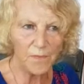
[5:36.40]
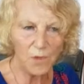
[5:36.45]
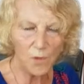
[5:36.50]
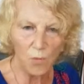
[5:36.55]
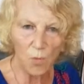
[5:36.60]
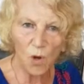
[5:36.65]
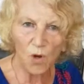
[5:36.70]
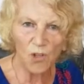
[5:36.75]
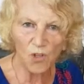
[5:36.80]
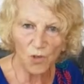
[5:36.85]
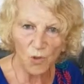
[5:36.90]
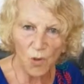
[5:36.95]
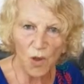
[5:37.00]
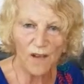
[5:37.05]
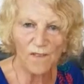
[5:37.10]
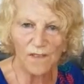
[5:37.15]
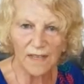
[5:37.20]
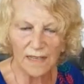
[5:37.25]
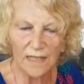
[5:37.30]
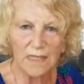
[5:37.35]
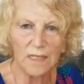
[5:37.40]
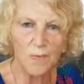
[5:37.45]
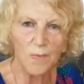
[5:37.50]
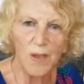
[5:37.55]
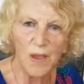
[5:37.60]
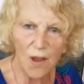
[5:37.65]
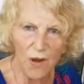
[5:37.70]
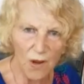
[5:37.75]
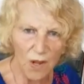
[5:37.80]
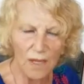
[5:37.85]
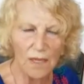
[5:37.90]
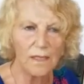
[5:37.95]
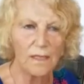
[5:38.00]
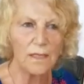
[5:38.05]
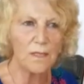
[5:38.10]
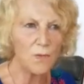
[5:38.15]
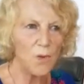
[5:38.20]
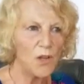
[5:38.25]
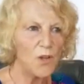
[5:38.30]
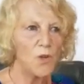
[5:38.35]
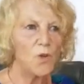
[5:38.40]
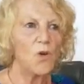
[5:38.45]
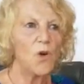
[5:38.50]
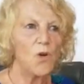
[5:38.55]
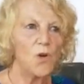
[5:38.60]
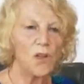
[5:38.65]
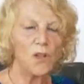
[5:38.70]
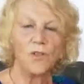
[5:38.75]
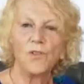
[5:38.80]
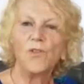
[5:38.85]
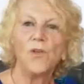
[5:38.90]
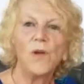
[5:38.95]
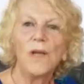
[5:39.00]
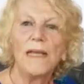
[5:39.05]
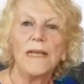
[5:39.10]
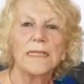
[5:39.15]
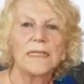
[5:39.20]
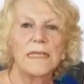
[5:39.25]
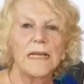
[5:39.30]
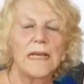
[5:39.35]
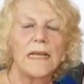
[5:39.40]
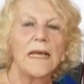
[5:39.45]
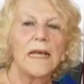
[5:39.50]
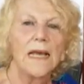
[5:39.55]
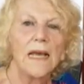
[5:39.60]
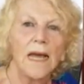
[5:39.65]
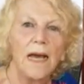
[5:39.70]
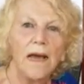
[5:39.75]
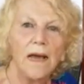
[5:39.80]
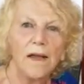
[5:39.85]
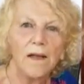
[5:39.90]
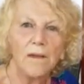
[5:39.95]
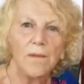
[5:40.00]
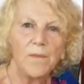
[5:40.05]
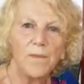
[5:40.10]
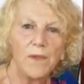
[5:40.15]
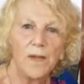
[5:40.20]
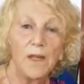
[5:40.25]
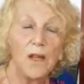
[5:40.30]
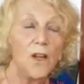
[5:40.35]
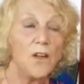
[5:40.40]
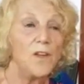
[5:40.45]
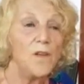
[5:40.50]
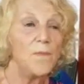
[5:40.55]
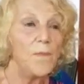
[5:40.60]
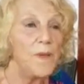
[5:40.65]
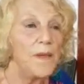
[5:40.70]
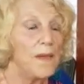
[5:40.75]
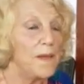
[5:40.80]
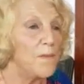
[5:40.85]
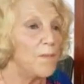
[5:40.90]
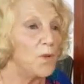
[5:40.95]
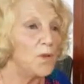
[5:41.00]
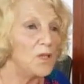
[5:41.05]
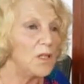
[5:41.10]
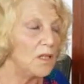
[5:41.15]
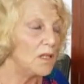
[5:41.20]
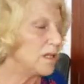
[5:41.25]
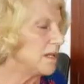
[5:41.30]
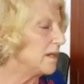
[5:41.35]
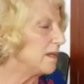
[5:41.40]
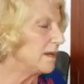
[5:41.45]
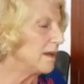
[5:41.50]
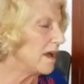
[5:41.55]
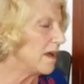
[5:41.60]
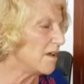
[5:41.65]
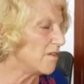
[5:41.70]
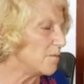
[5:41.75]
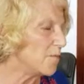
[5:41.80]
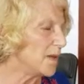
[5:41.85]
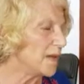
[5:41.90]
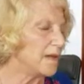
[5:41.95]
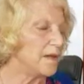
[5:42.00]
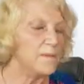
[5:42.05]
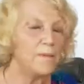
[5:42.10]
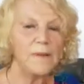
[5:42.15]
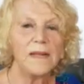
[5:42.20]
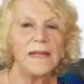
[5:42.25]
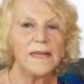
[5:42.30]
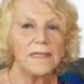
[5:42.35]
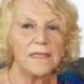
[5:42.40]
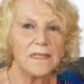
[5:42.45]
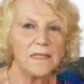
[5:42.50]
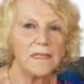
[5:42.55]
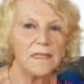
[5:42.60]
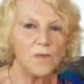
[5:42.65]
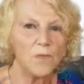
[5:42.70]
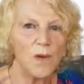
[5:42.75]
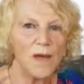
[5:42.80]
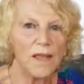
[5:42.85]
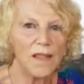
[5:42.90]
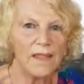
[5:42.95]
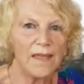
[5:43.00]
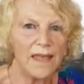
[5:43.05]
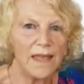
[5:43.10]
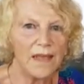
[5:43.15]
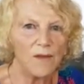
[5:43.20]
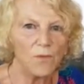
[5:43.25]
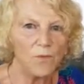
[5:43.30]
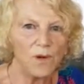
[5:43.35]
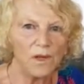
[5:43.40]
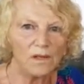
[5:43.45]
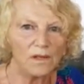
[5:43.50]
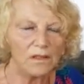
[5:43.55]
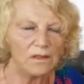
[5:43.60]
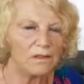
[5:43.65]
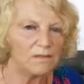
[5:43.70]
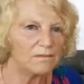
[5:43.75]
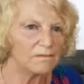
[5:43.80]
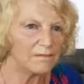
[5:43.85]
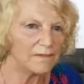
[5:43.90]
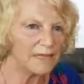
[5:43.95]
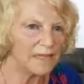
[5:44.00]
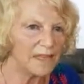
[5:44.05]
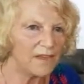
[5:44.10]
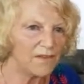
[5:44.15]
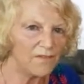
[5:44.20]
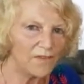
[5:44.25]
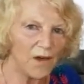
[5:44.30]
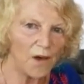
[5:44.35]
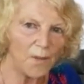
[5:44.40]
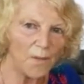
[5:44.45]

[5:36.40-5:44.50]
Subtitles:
what you have experienced when you're going through it. A lot of people, and I've been in places where they will give up